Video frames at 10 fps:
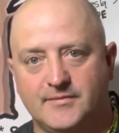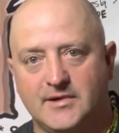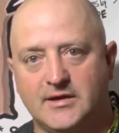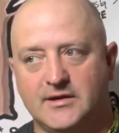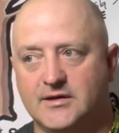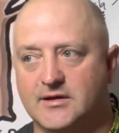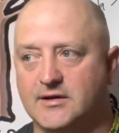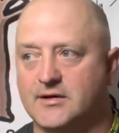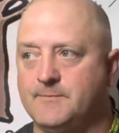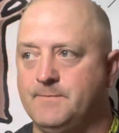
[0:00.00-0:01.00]

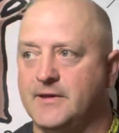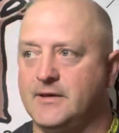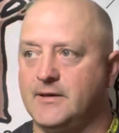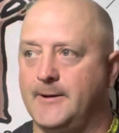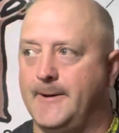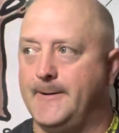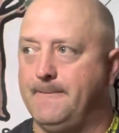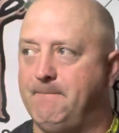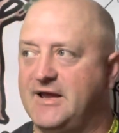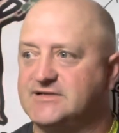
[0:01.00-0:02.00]
And uh,
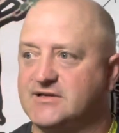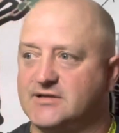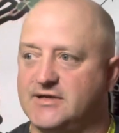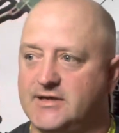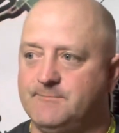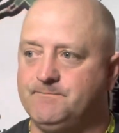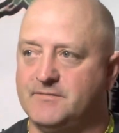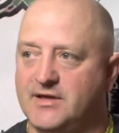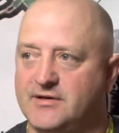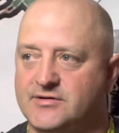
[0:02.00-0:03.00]
basically
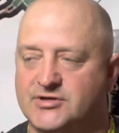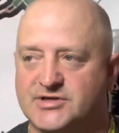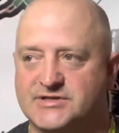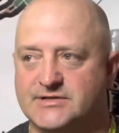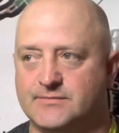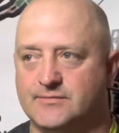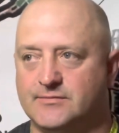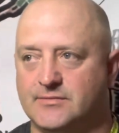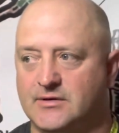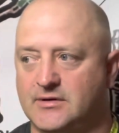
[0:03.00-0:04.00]
it just
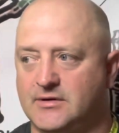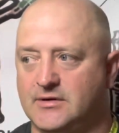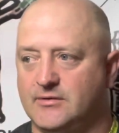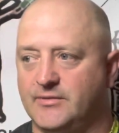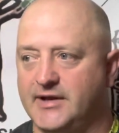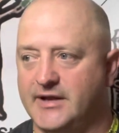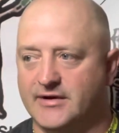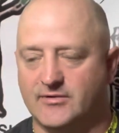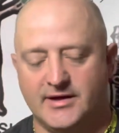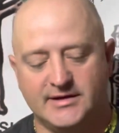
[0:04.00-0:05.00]

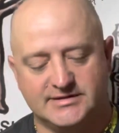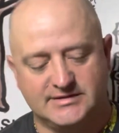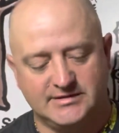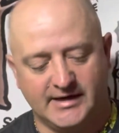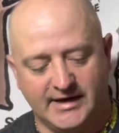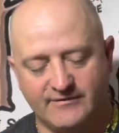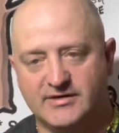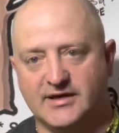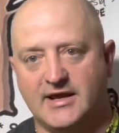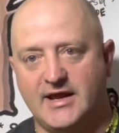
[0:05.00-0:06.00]
reiterates, like
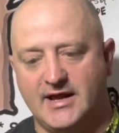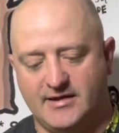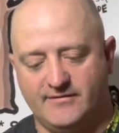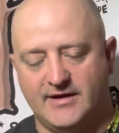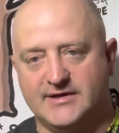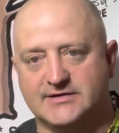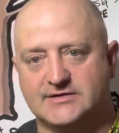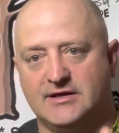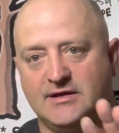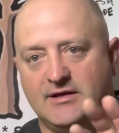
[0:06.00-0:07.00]
everything I have
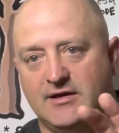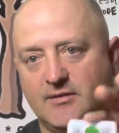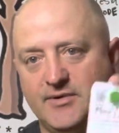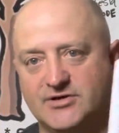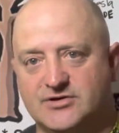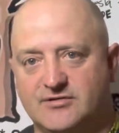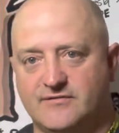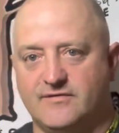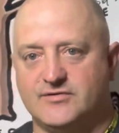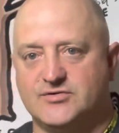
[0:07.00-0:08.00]
has a picture
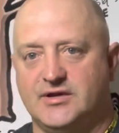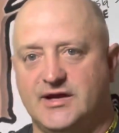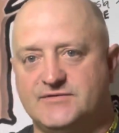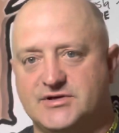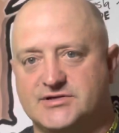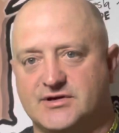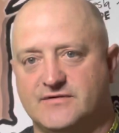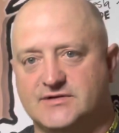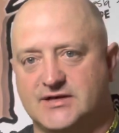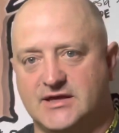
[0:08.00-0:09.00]
of Tree Life Tree
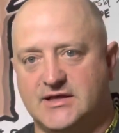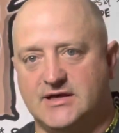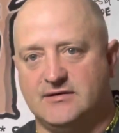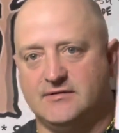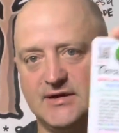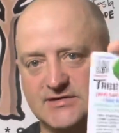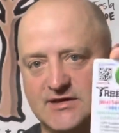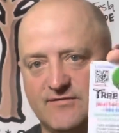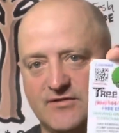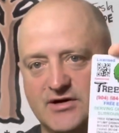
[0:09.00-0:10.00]
Service like that. That's
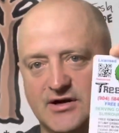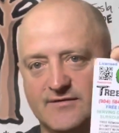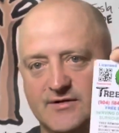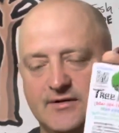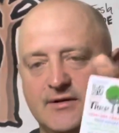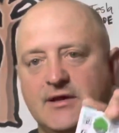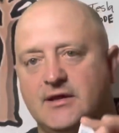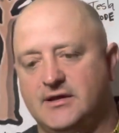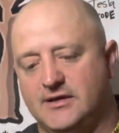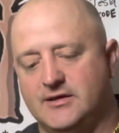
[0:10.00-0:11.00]
the front cover.
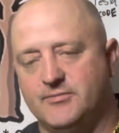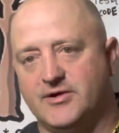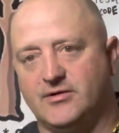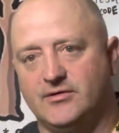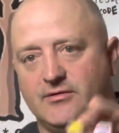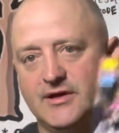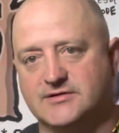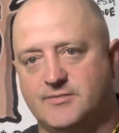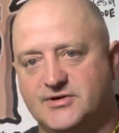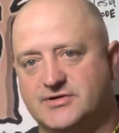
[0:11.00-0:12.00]
In the middle has
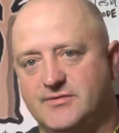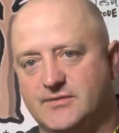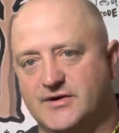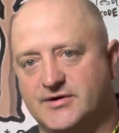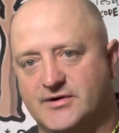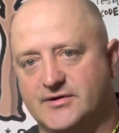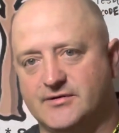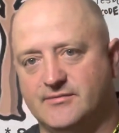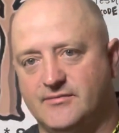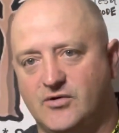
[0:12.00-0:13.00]
a picture of me and my daughter
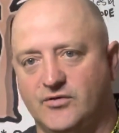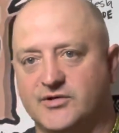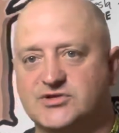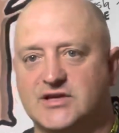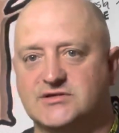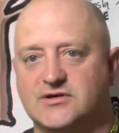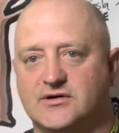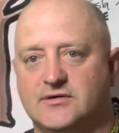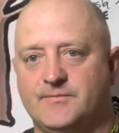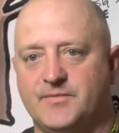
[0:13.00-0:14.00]
holding a chainsaw.